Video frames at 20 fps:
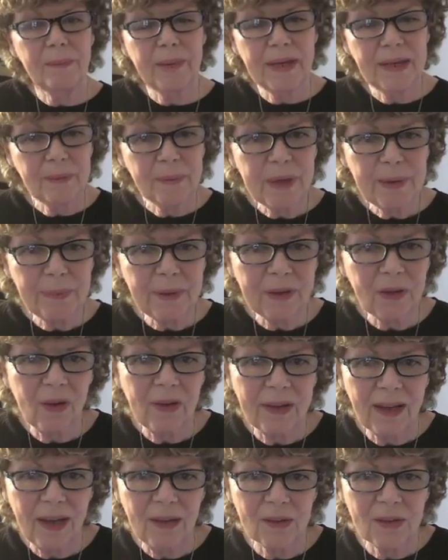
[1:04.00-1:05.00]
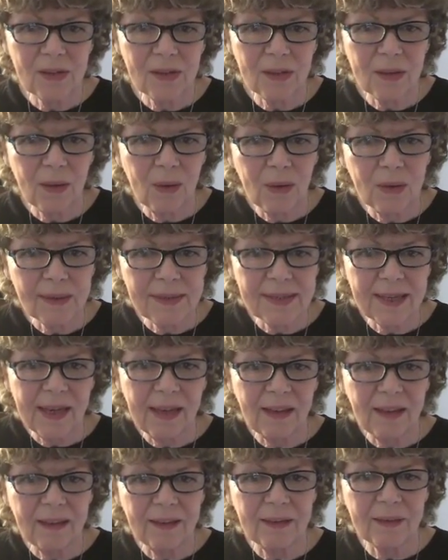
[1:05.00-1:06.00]
Many people go down to the
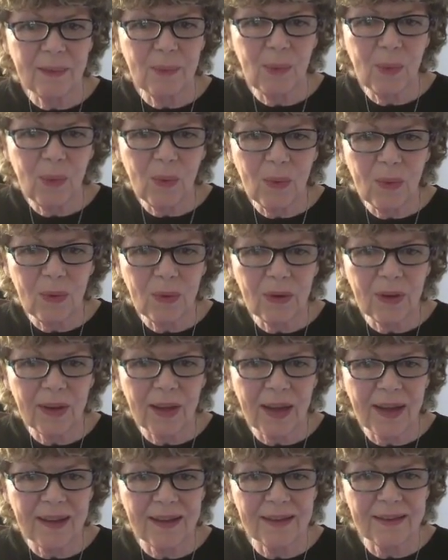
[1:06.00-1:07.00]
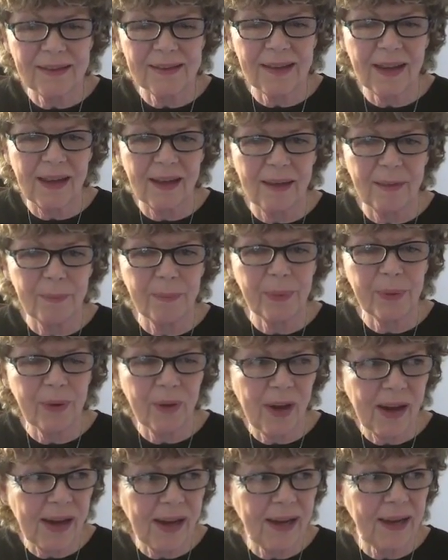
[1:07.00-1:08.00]
Kotel, the wall, and
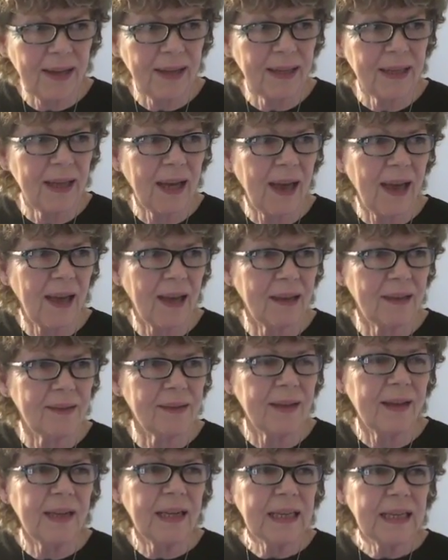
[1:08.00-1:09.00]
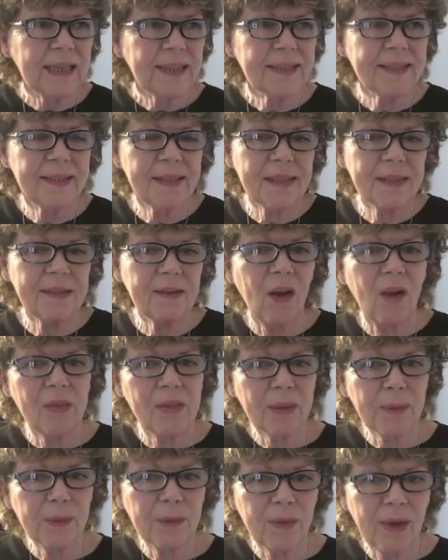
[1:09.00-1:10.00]
pray and sit
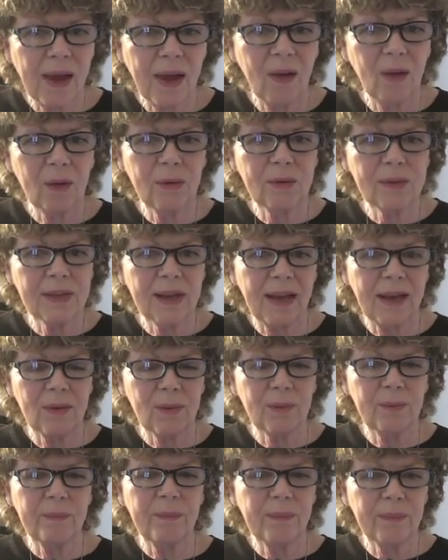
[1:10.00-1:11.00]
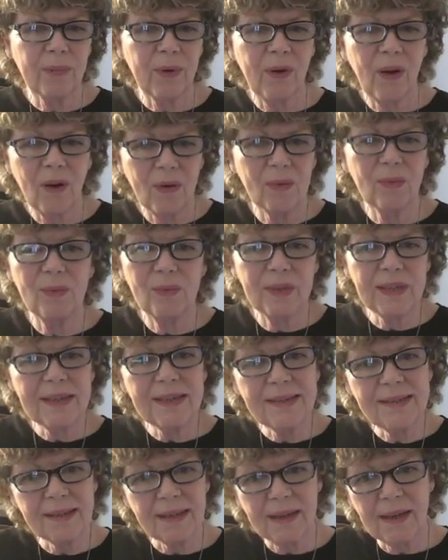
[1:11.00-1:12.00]
on the ground and are
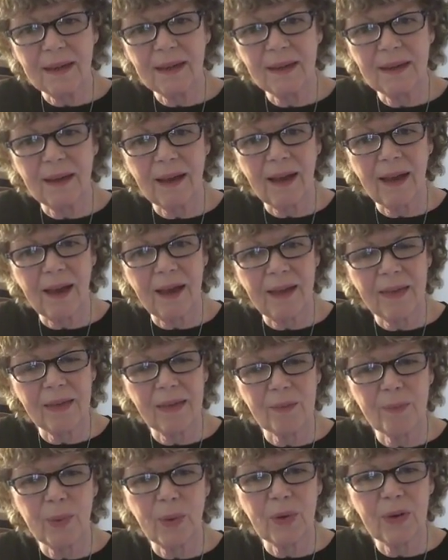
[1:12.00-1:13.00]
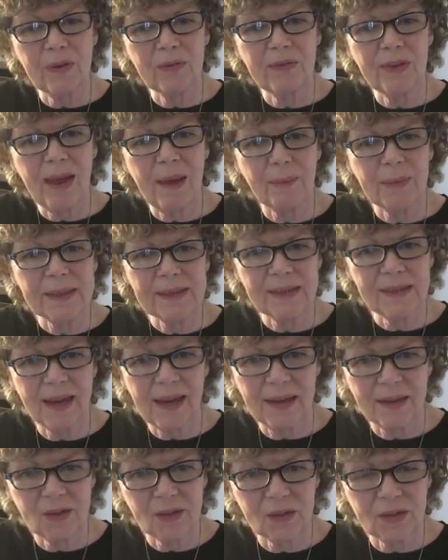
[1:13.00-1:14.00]
reading the Book of
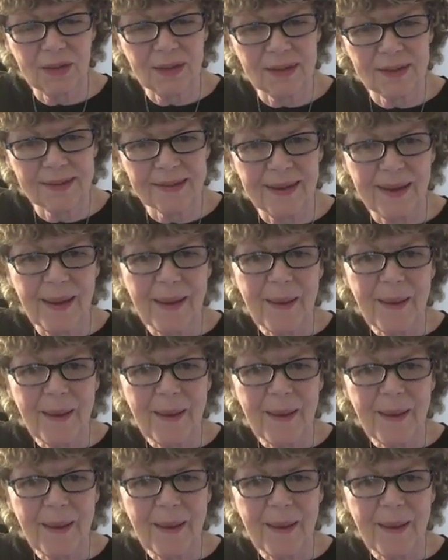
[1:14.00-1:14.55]
Lamentations.